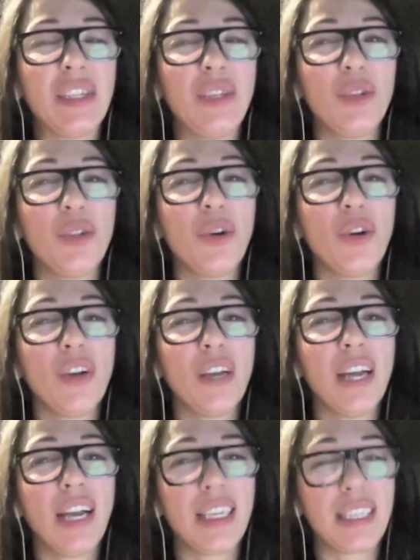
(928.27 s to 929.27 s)
you're not
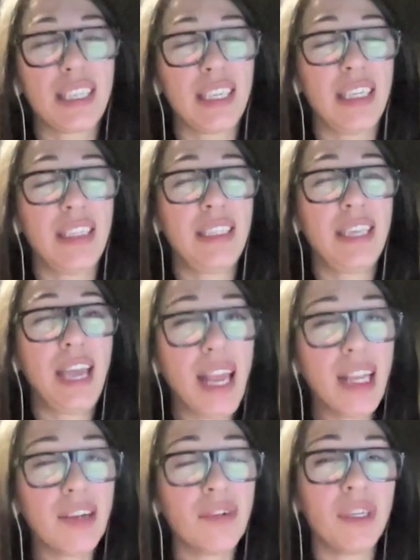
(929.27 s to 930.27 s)
actually
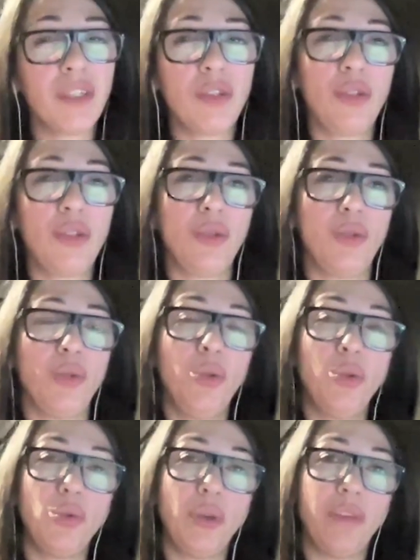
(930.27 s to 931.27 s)
tailor it to
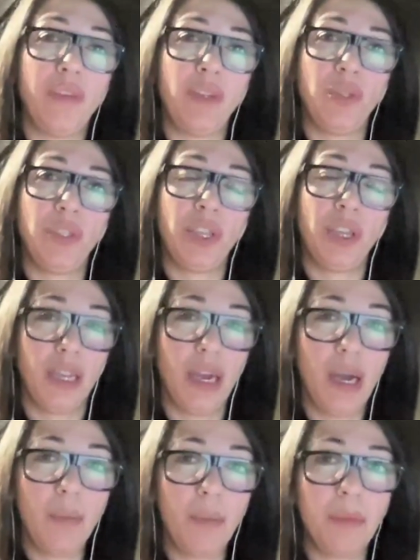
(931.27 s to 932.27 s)
whoever you turn
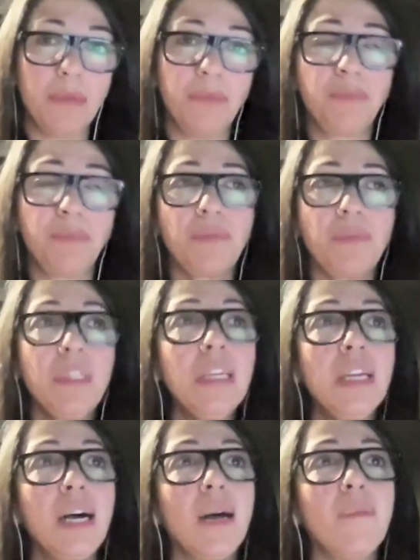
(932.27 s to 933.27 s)
up,
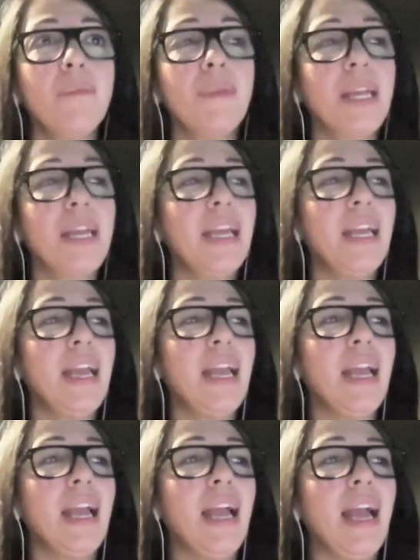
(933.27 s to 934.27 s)

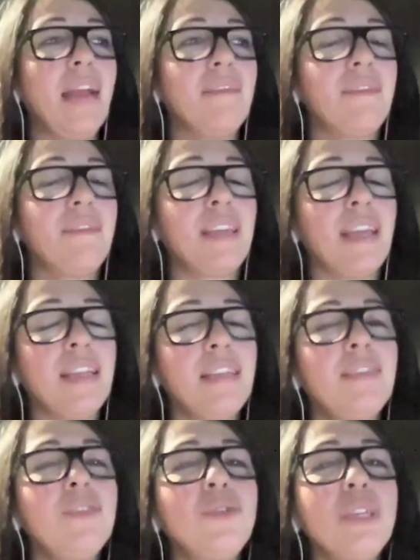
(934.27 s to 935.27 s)
and
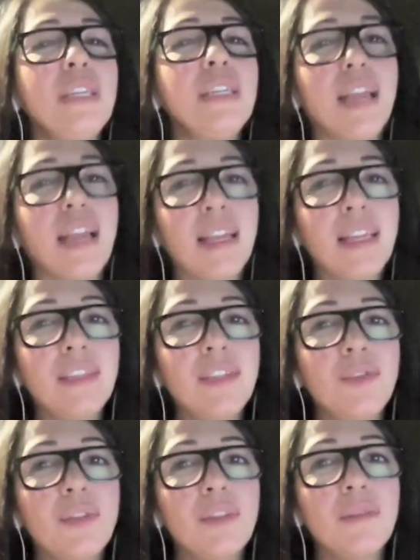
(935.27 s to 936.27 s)
forgetting to
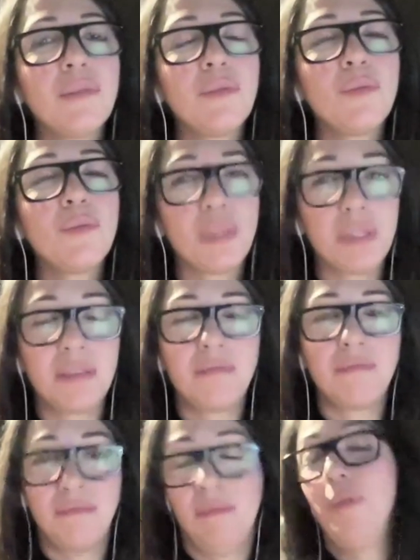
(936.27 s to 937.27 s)
engage with,
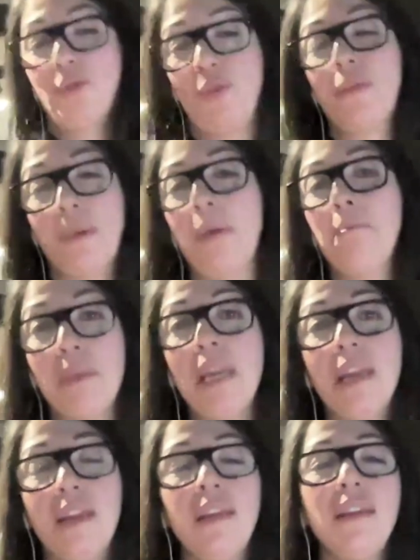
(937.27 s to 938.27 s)
I'm talking about
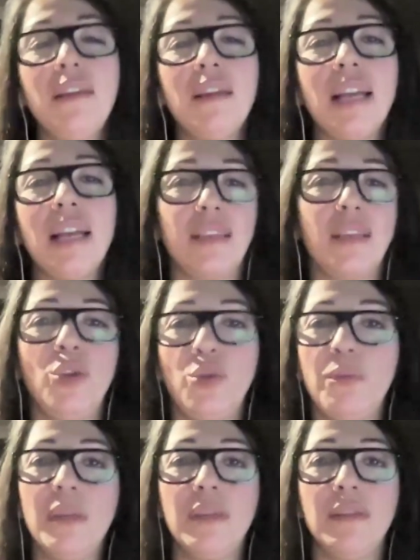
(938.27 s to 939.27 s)
me as a
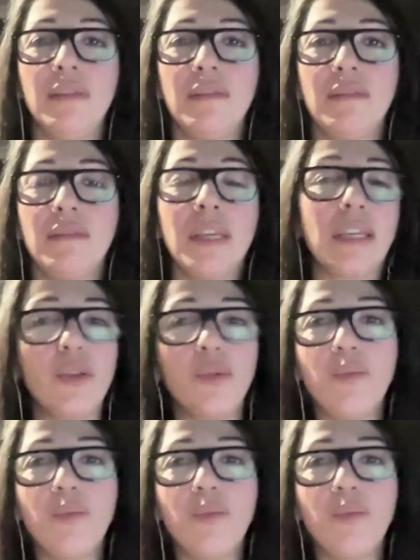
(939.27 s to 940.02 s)
human. Like